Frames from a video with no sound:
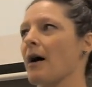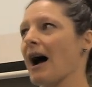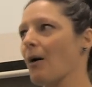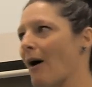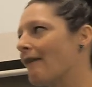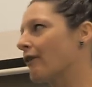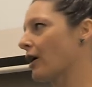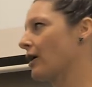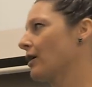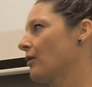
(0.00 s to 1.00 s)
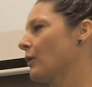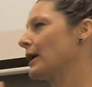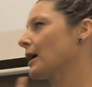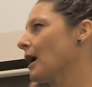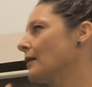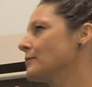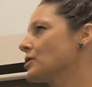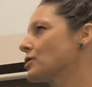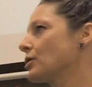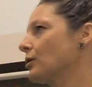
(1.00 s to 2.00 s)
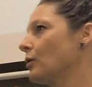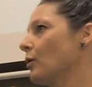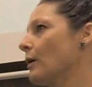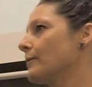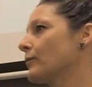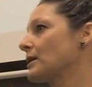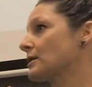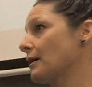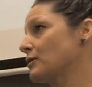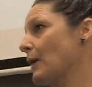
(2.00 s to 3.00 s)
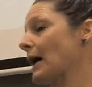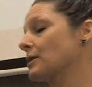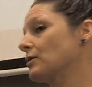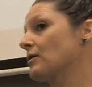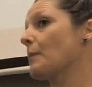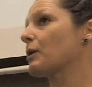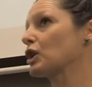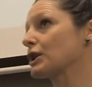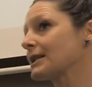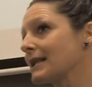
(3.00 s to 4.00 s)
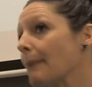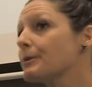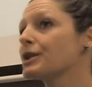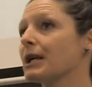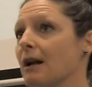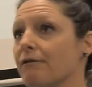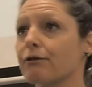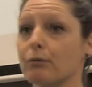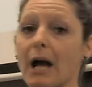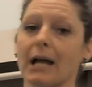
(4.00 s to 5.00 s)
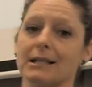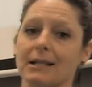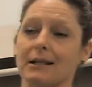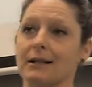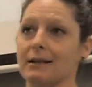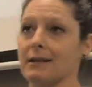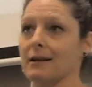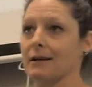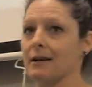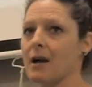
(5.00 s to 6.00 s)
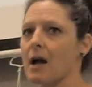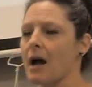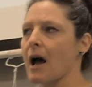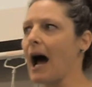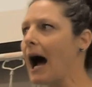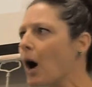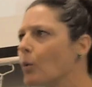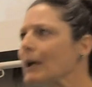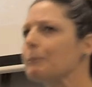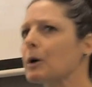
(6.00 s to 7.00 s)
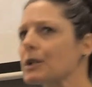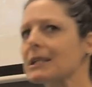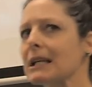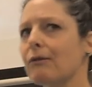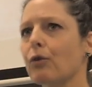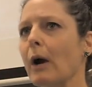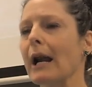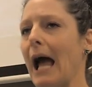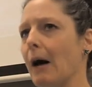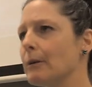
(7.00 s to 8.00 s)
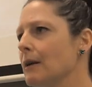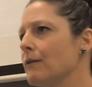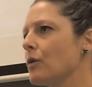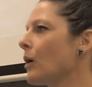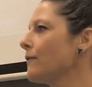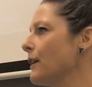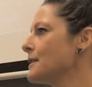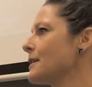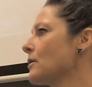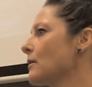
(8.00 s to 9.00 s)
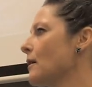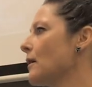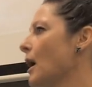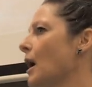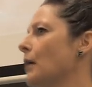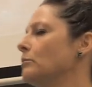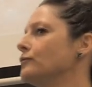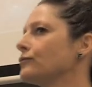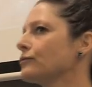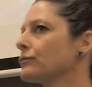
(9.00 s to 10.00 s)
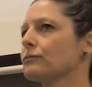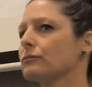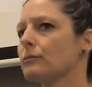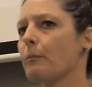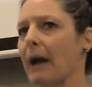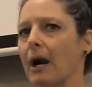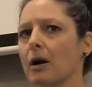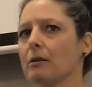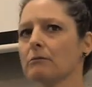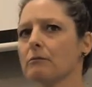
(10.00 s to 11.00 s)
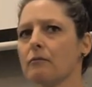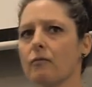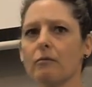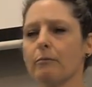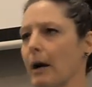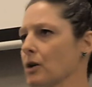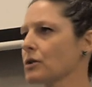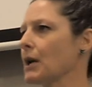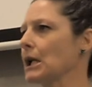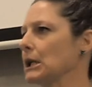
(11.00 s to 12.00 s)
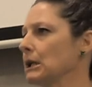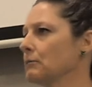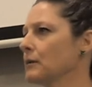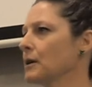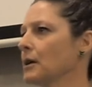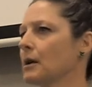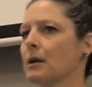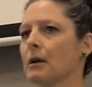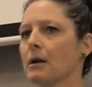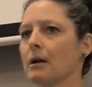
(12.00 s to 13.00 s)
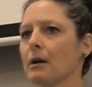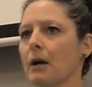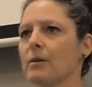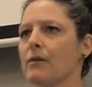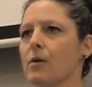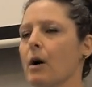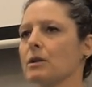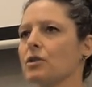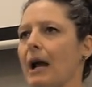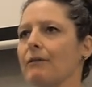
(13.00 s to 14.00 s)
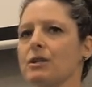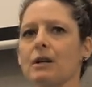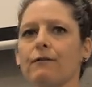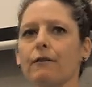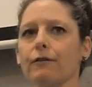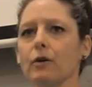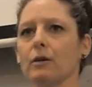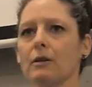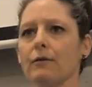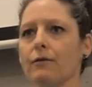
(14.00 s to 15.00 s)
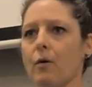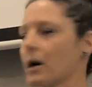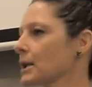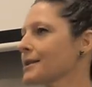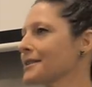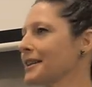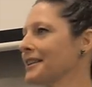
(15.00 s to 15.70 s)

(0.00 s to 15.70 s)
However, when it comes to this comes back to perception of threat, how we perceive threat. How many of you are facing um, bear bears daily? How many of you are scavenging for food in the forest?